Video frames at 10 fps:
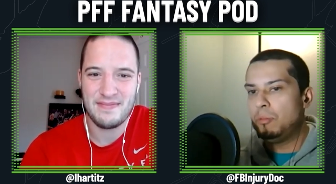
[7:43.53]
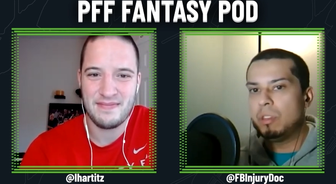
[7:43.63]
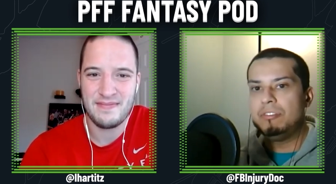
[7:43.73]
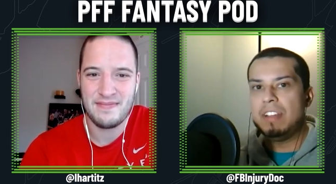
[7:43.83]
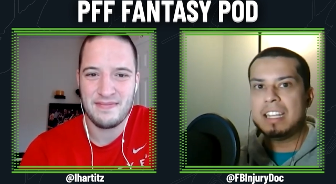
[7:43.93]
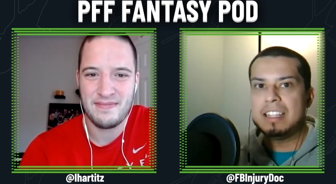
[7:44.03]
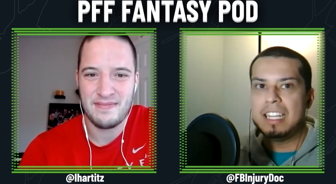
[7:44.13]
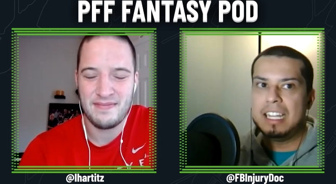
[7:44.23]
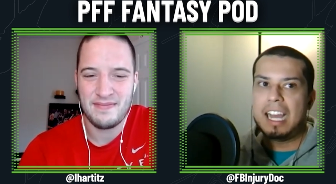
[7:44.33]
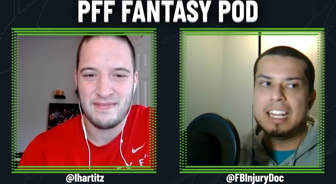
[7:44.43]
Speaker 1: with the fact
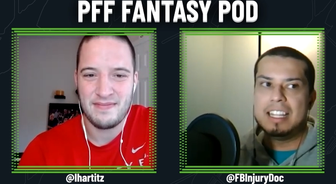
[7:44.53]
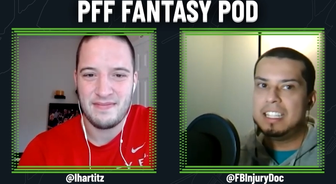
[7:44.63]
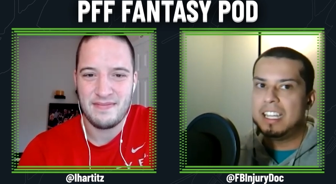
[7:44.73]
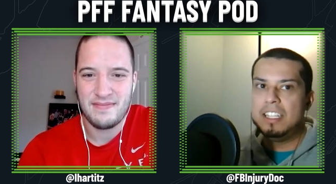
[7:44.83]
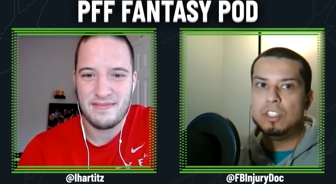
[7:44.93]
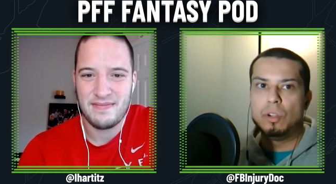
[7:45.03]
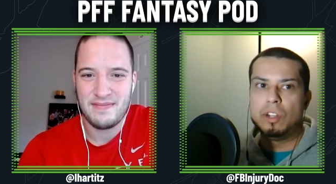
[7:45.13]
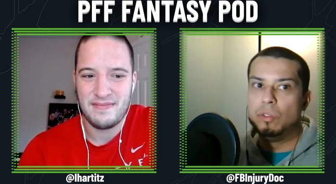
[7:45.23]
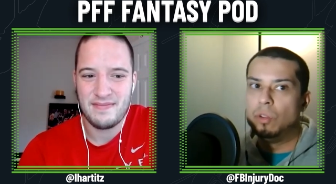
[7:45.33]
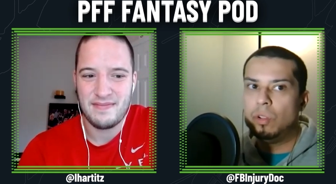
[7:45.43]
that I think that he's ready to
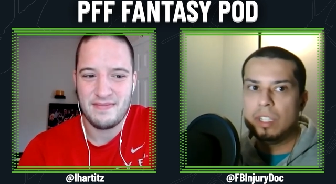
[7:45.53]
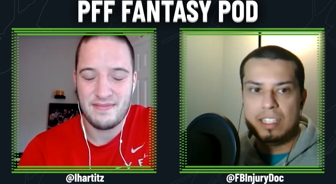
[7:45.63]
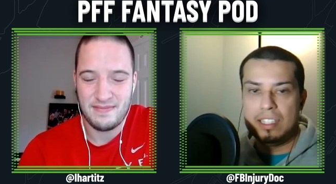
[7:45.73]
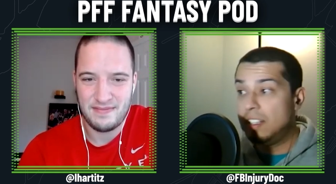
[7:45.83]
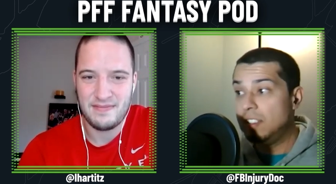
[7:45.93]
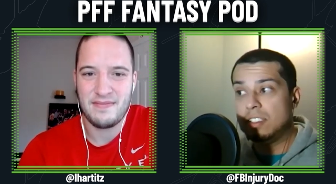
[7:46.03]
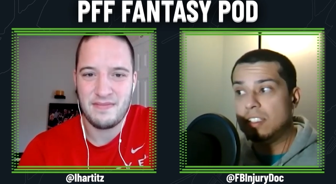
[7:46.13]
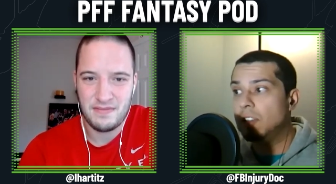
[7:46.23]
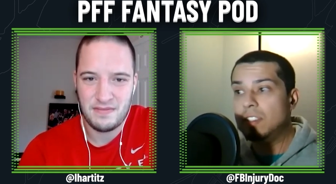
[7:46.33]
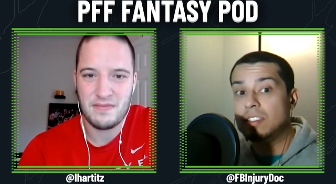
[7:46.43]
roll. I think that he's as
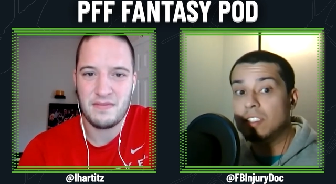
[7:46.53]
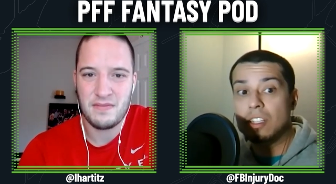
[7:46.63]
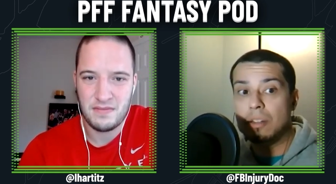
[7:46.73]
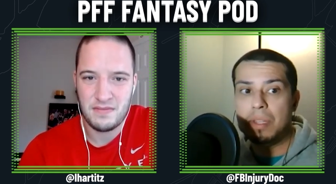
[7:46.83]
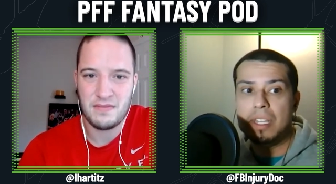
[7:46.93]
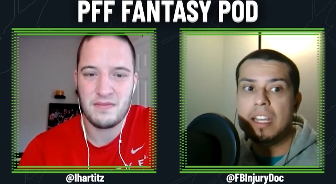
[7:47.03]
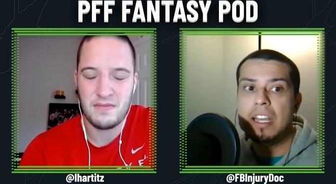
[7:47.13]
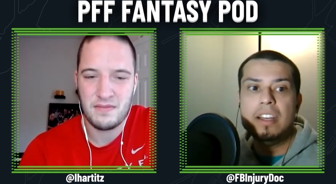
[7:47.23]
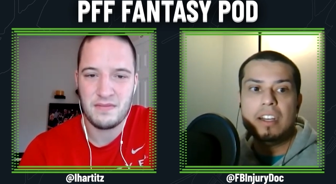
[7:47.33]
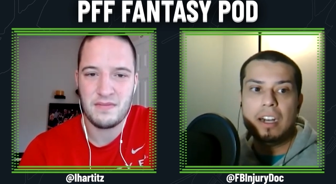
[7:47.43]
healthy as he's going to be.
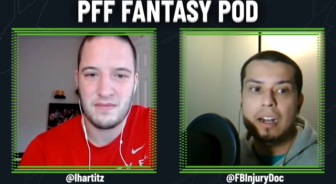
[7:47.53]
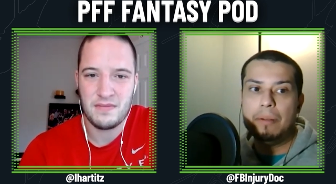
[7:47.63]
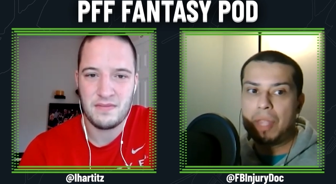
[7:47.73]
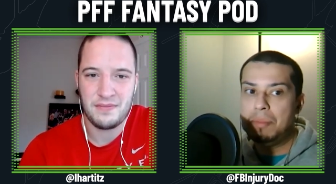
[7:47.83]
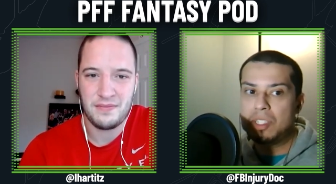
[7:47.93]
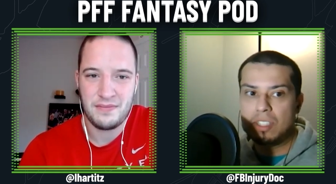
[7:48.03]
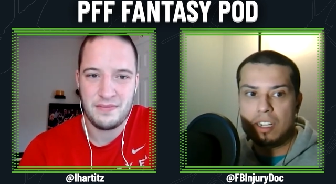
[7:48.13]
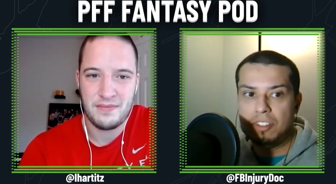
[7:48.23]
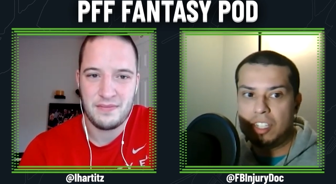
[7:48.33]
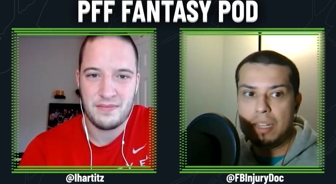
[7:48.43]
Um, I'm excited
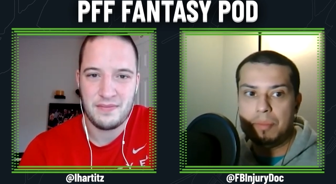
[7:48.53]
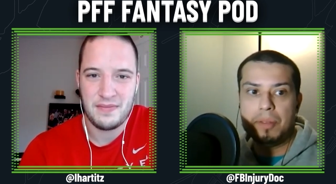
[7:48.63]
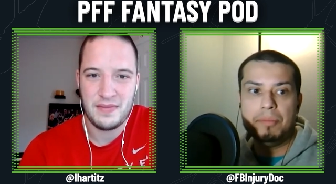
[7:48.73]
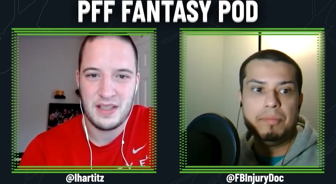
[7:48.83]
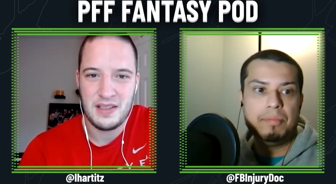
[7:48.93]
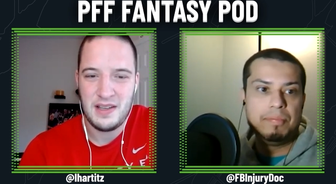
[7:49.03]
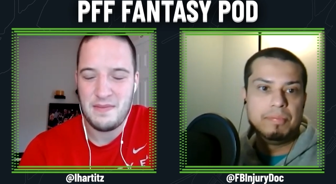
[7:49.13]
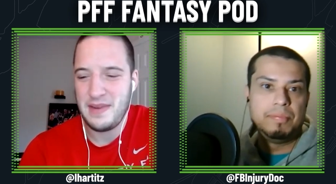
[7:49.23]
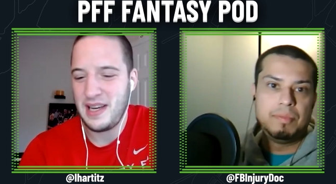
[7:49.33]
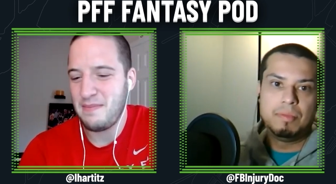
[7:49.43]
for Cam, man.
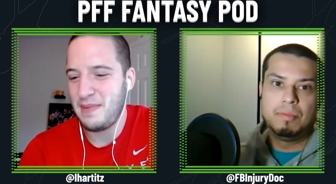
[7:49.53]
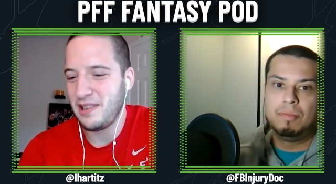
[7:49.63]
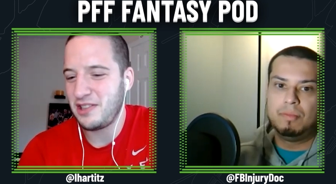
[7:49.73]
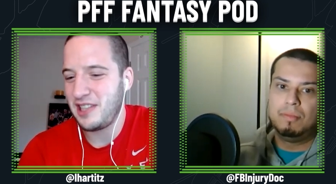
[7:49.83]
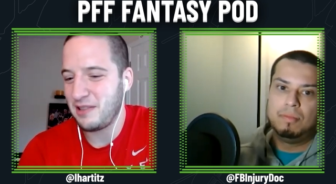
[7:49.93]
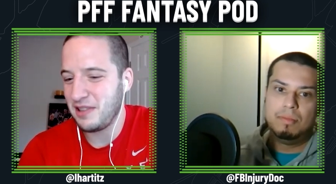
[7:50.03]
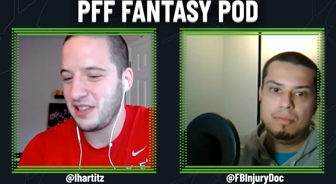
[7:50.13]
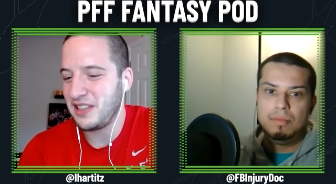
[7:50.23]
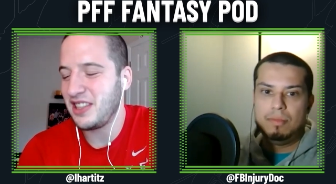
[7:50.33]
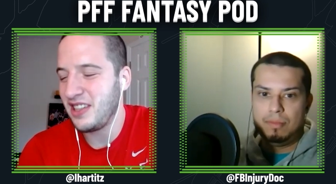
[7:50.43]
Speaker 2: Man, Belichick
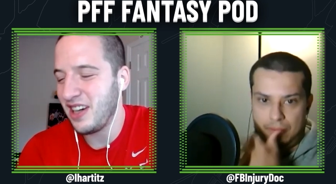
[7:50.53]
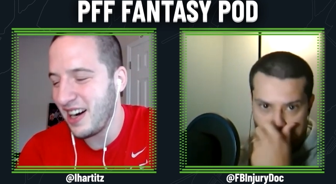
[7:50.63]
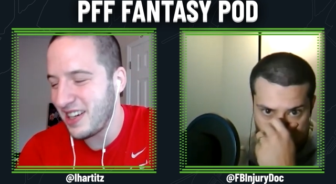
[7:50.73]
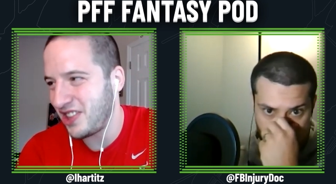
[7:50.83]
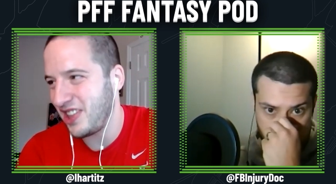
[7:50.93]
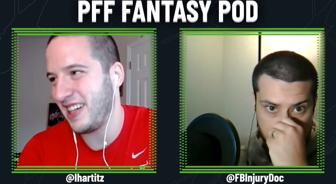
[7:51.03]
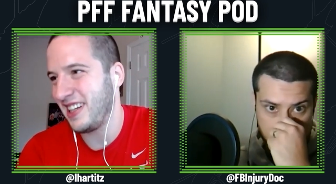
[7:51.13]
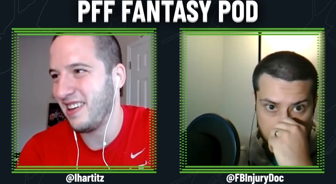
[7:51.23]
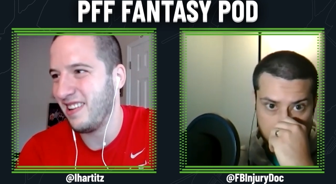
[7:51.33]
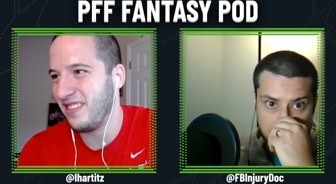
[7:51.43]
was
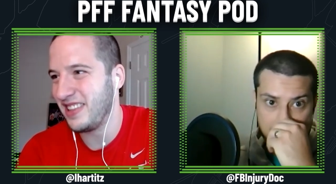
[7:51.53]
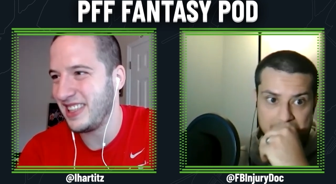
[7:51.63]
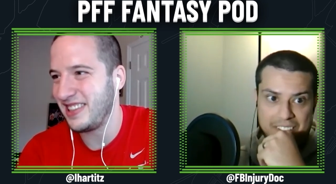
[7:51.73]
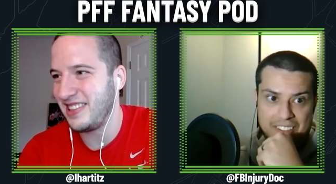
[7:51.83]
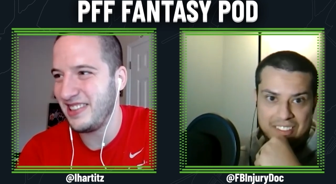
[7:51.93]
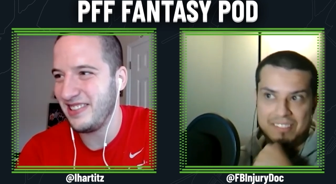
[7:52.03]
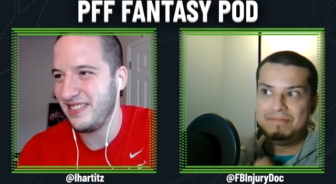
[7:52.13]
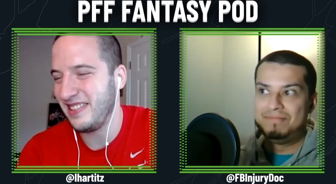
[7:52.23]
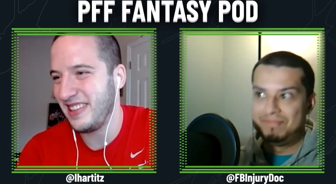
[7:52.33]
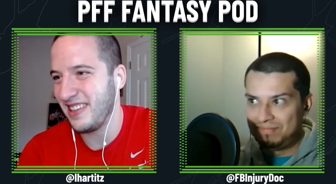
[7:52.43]
gushing over this
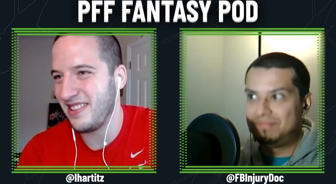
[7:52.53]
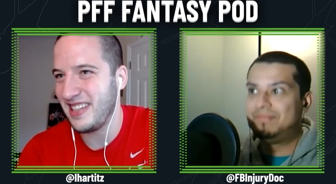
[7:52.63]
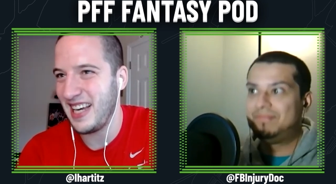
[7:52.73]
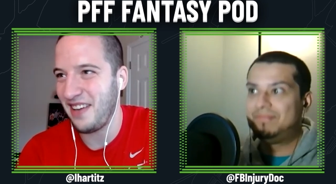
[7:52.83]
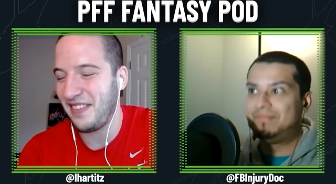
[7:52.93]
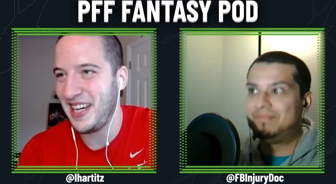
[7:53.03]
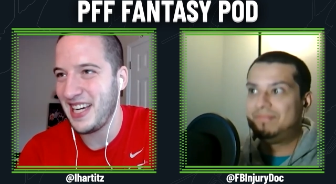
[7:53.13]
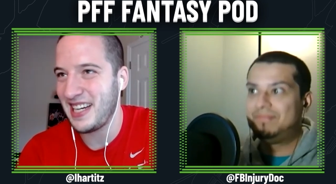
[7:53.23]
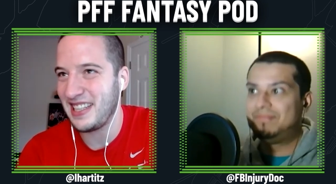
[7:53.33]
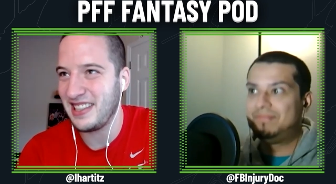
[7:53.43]
dude the other day. I mean,
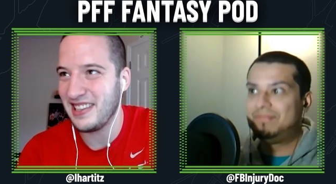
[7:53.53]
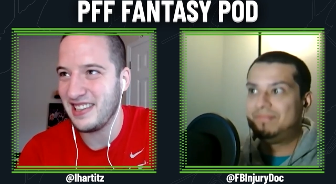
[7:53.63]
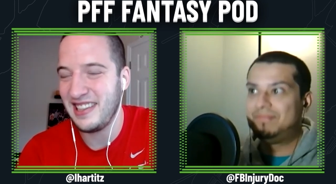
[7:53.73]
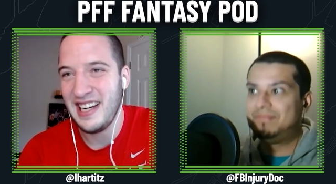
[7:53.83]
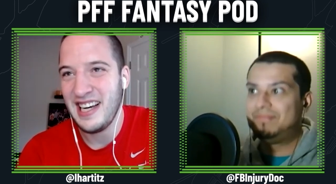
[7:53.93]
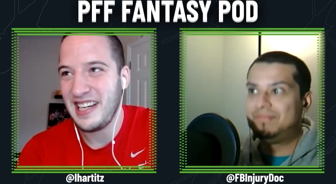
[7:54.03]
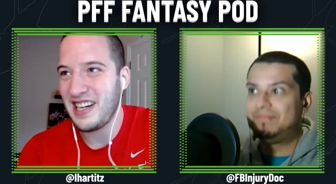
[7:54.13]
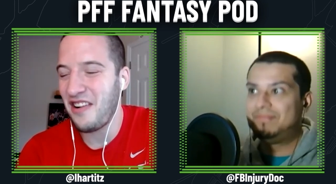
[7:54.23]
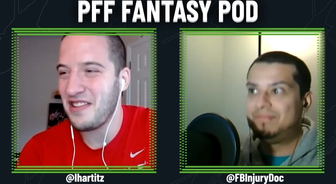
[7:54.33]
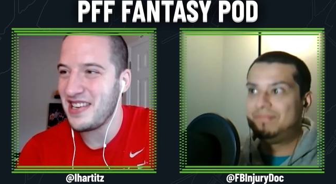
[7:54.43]
he had a good, you know,